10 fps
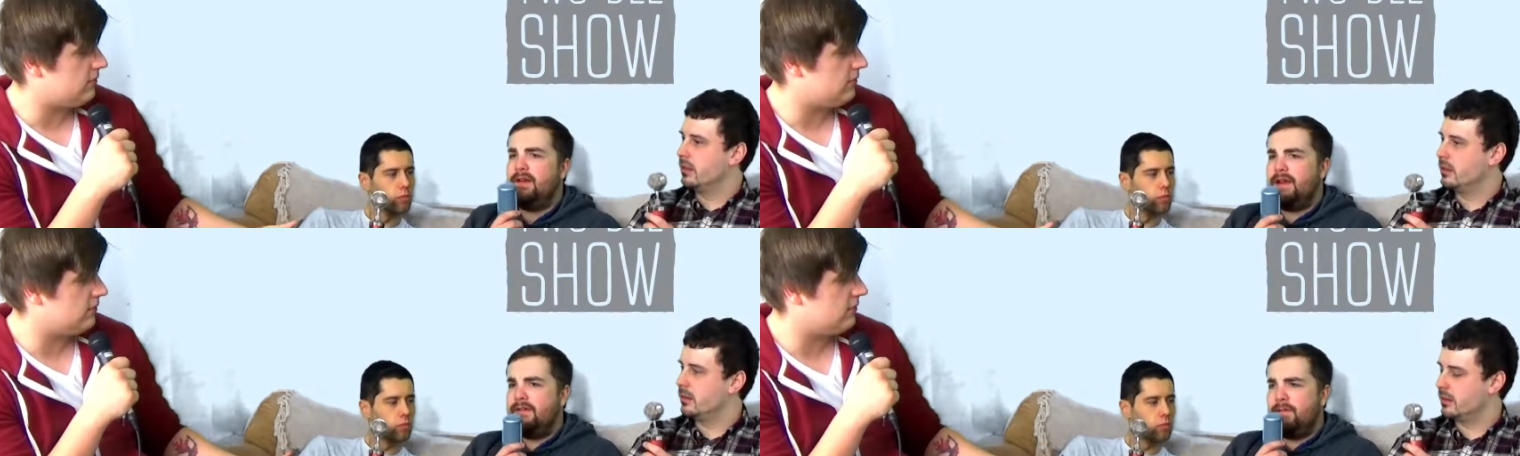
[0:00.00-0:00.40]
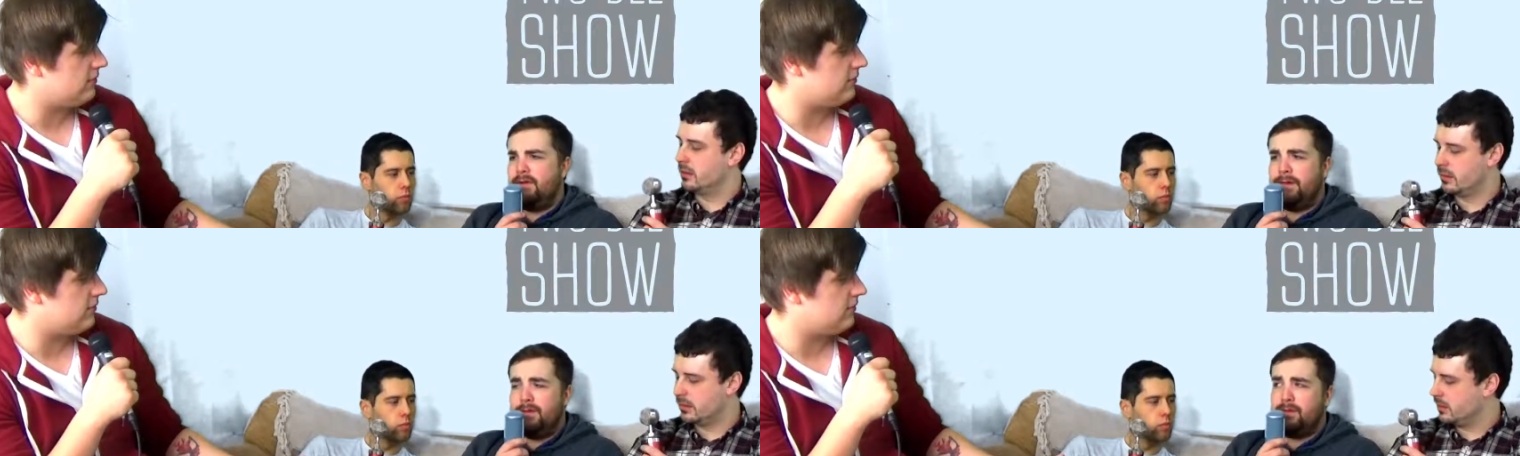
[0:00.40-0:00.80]
Speaker 1: fan of Harry
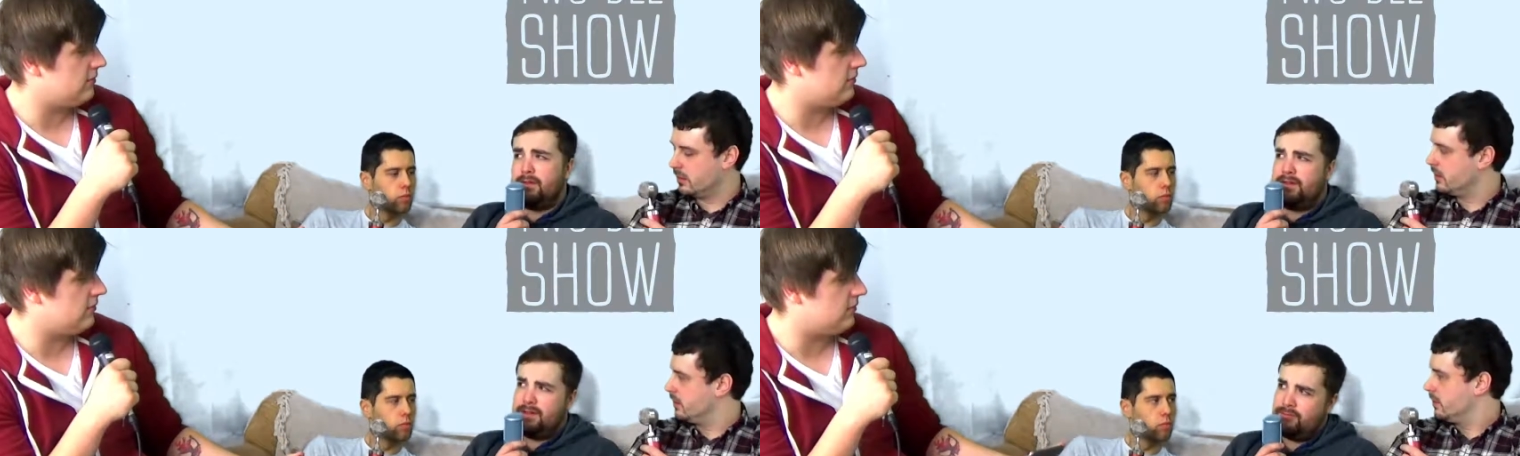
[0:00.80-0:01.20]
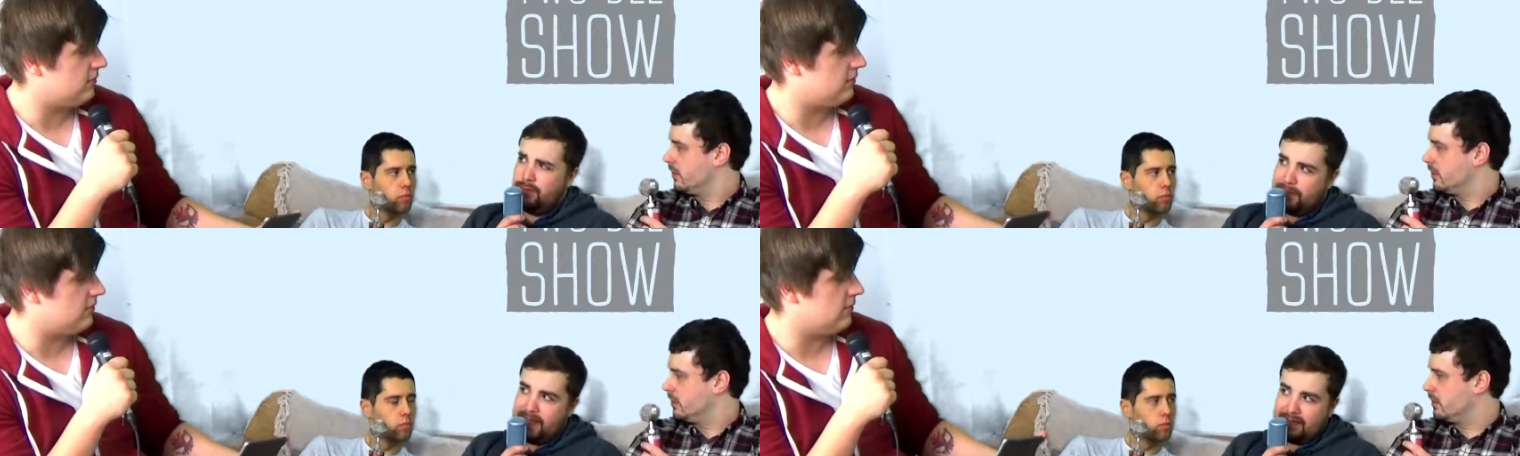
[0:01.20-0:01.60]
Potter films, so I've got to
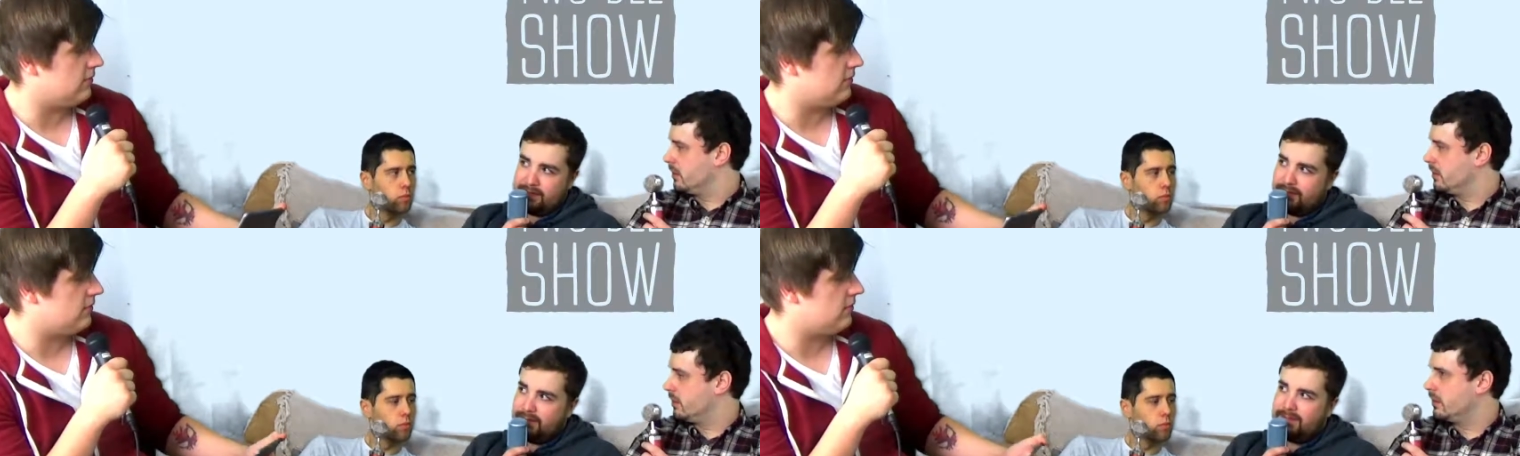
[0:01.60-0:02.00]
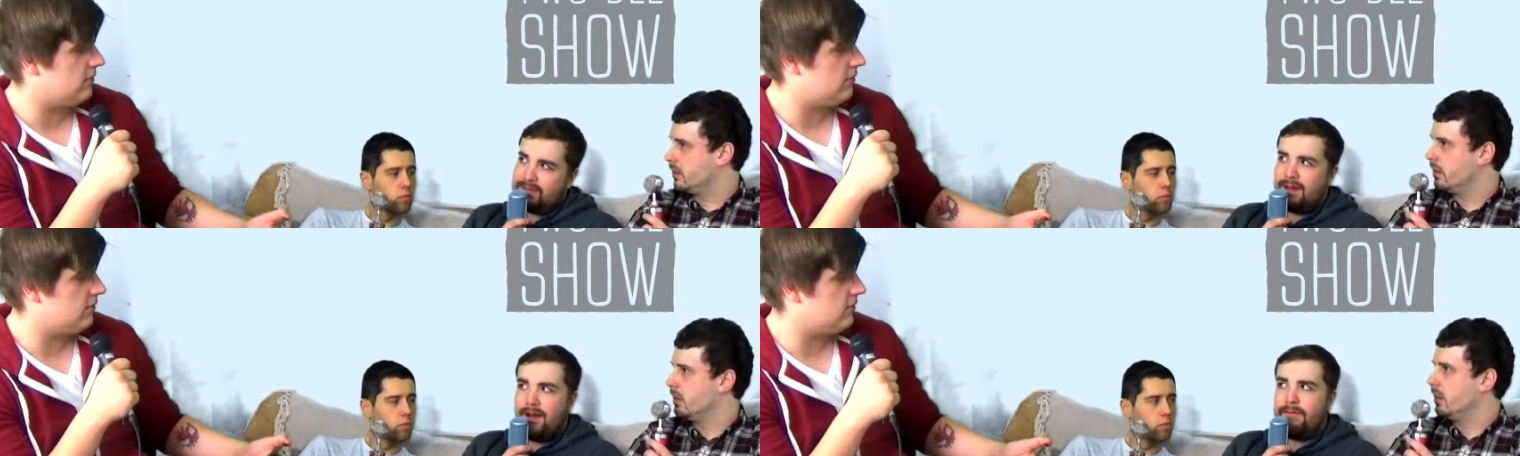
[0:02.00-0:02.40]
disagree with that.
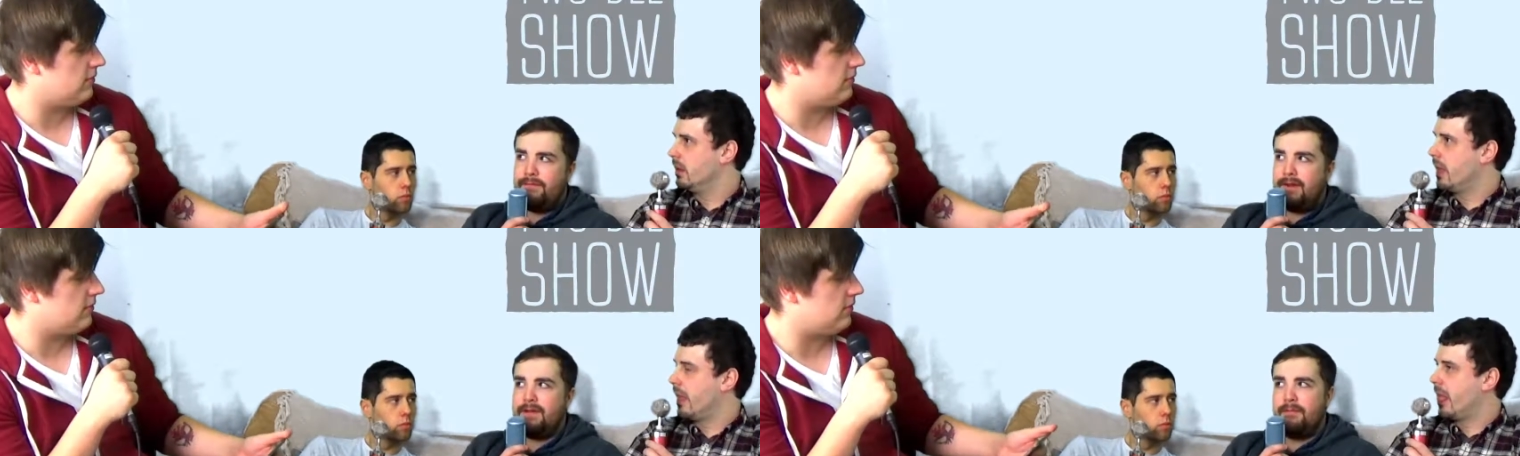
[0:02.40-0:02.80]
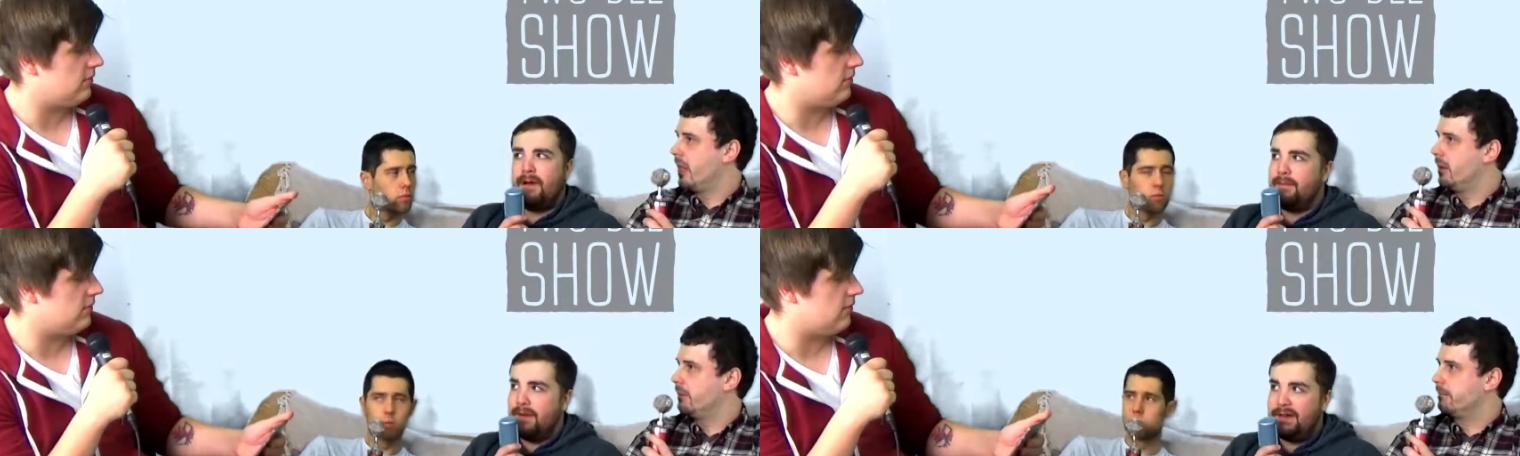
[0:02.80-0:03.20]
They are very
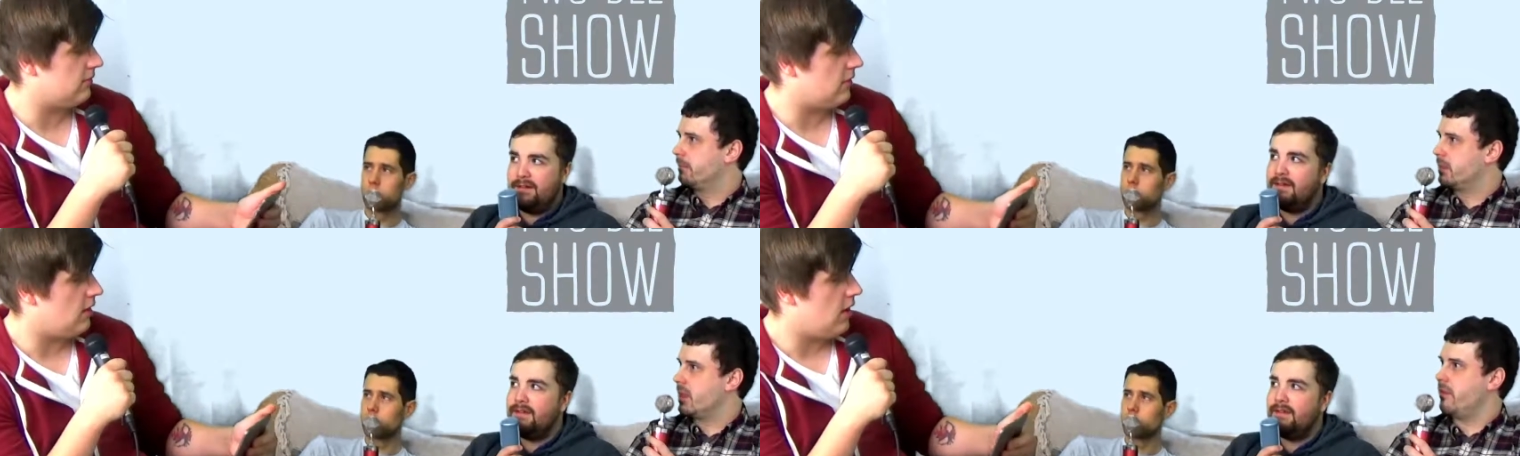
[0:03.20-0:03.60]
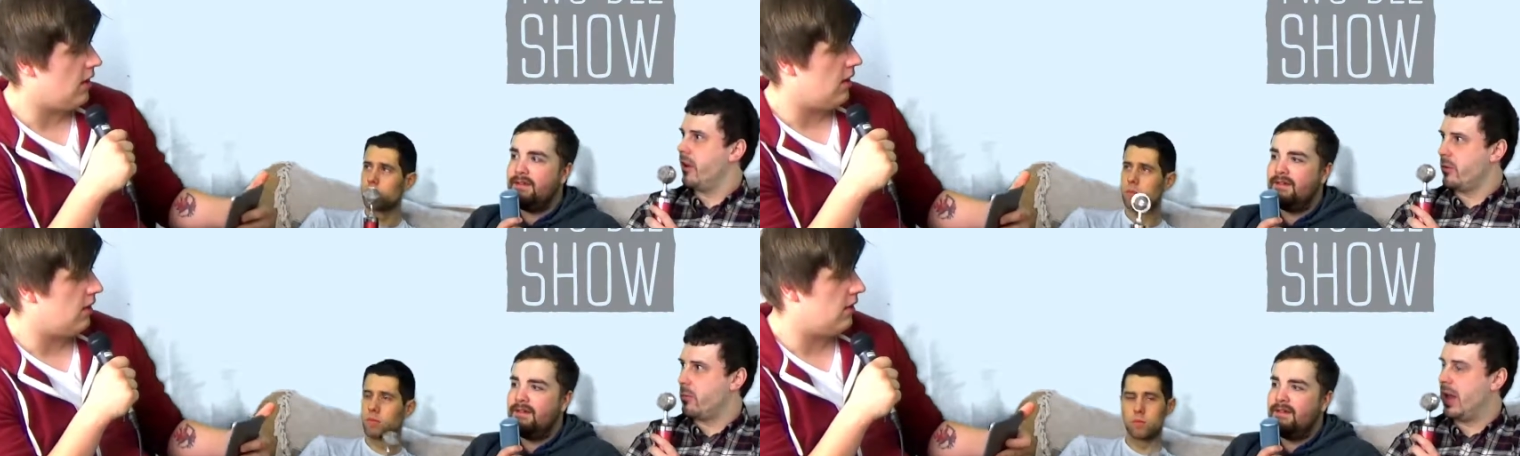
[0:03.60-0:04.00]
well made. They're
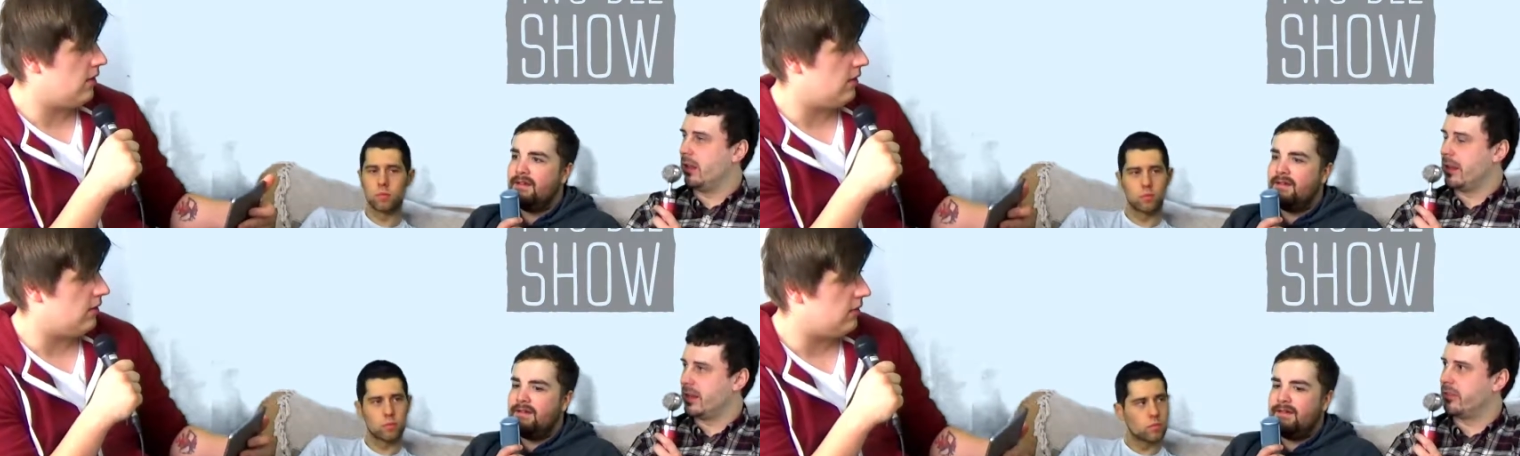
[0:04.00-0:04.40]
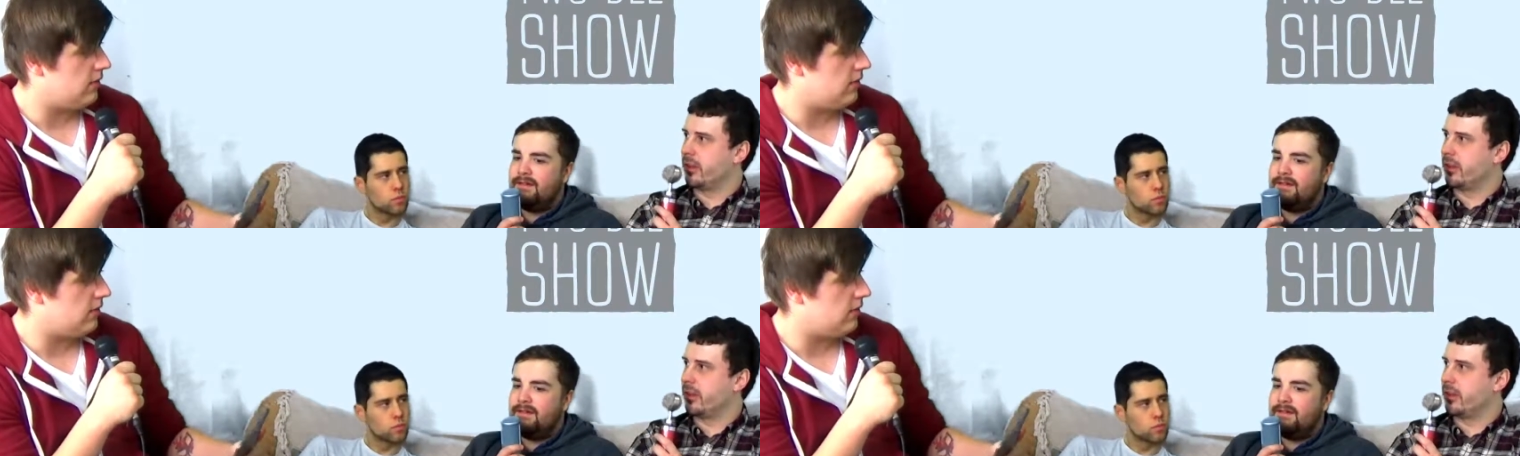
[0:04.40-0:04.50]
very well made